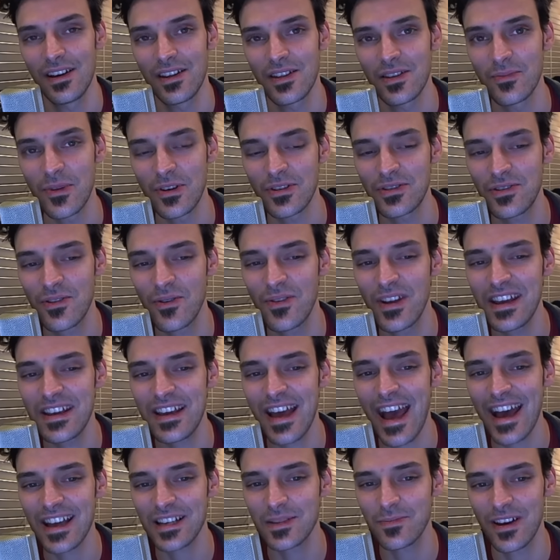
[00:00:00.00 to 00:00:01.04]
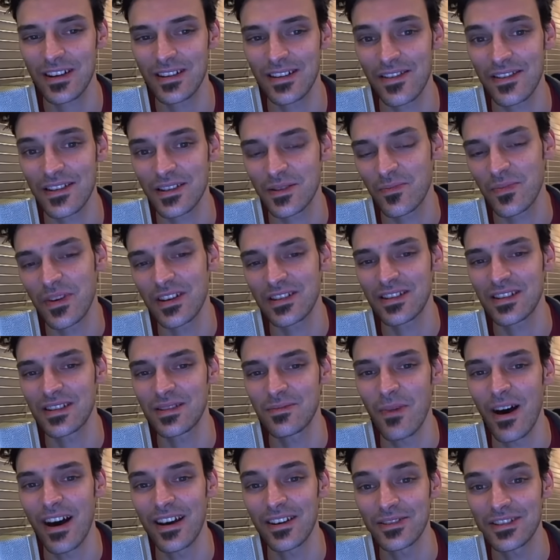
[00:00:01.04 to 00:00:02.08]
The most unique aspect of this business
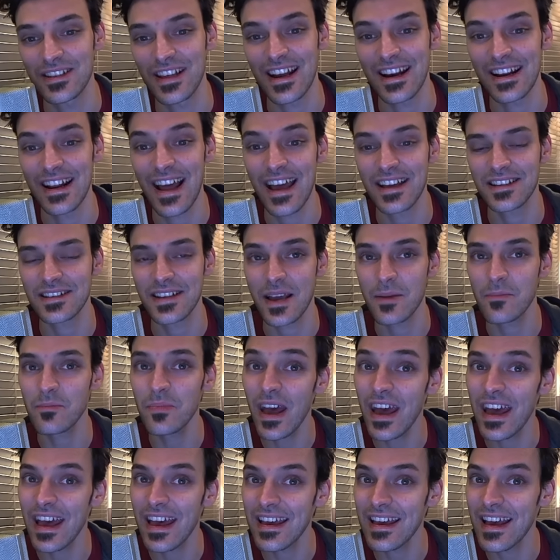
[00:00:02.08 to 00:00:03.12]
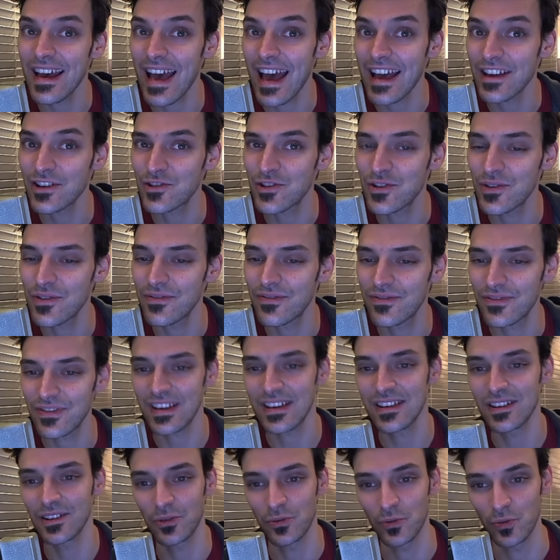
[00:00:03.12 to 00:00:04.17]
model is that it has a
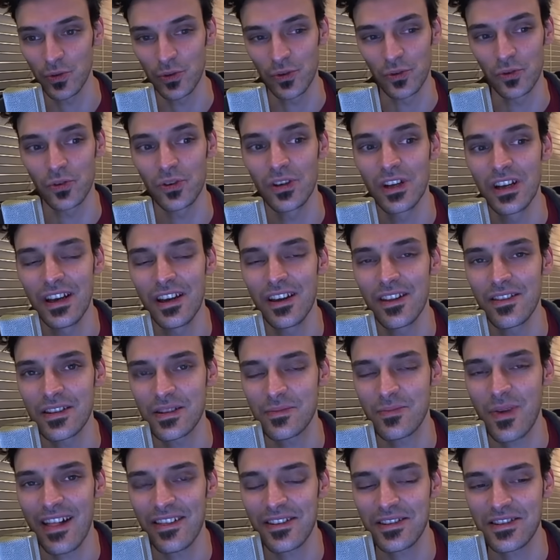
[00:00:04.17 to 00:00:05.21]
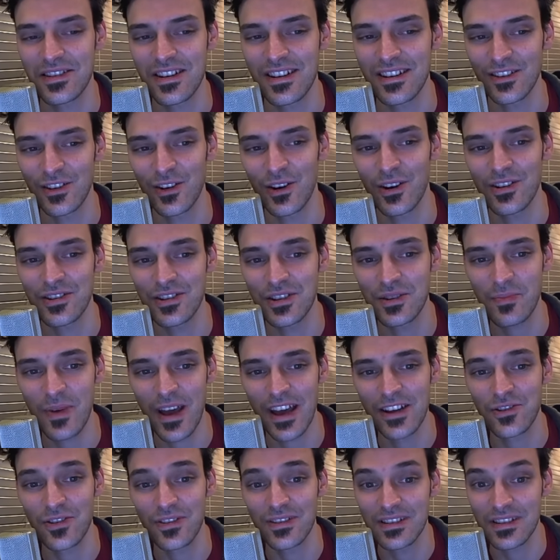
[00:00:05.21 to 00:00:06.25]
pay-as-you-feel rule. This policy encourages
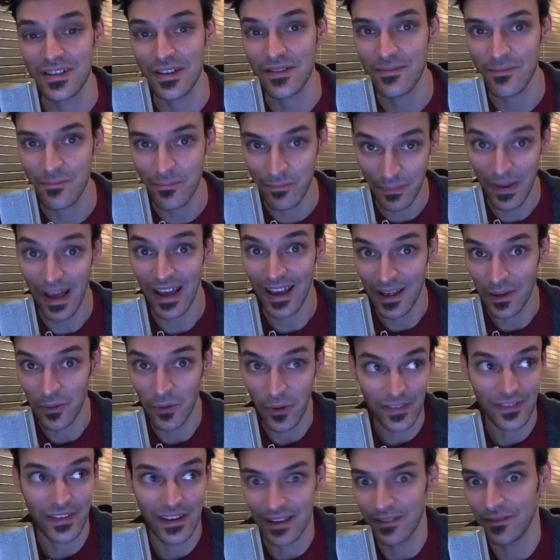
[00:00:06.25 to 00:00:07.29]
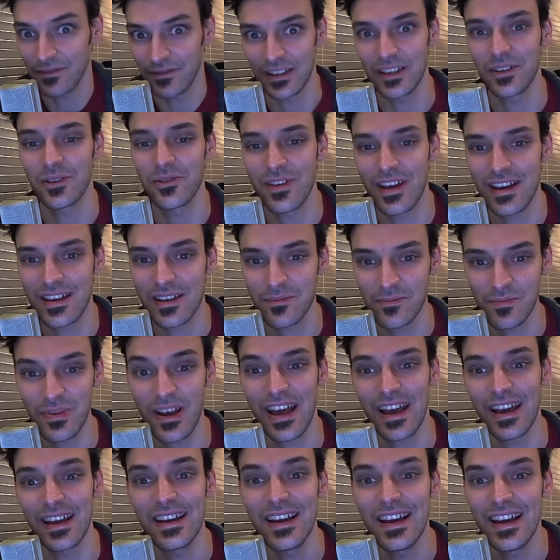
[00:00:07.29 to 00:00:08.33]
patrons to pay what they feel they can
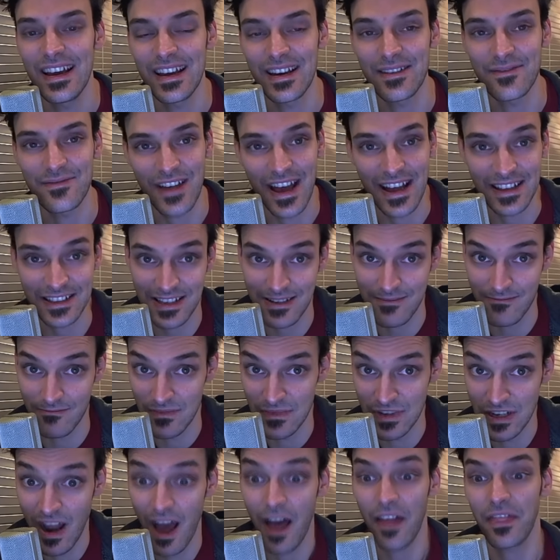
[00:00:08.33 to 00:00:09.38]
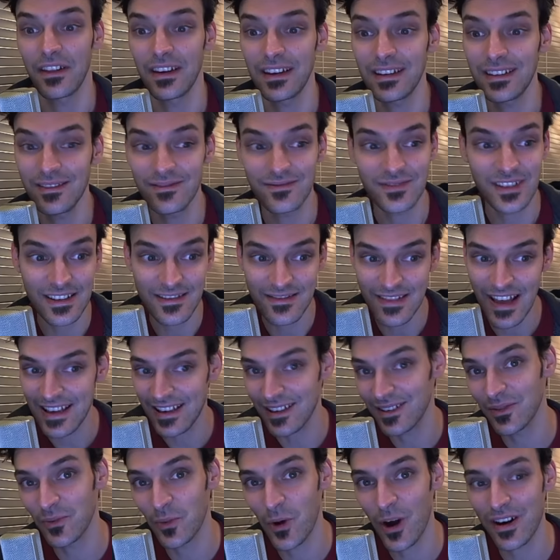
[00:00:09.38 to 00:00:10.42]
pay. If that's nothing, then they
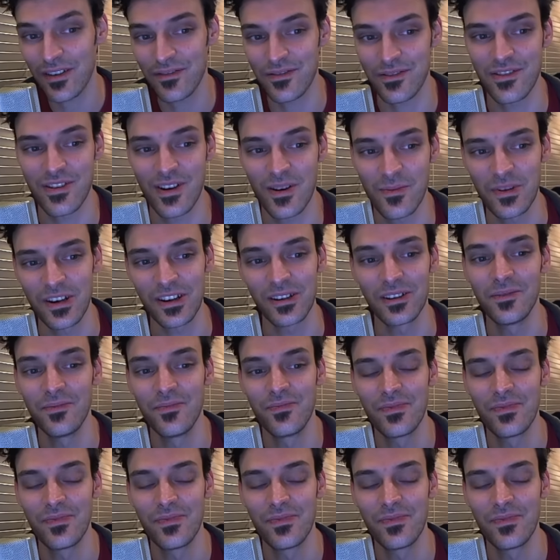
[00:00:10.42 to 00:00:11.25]
can work for their meal.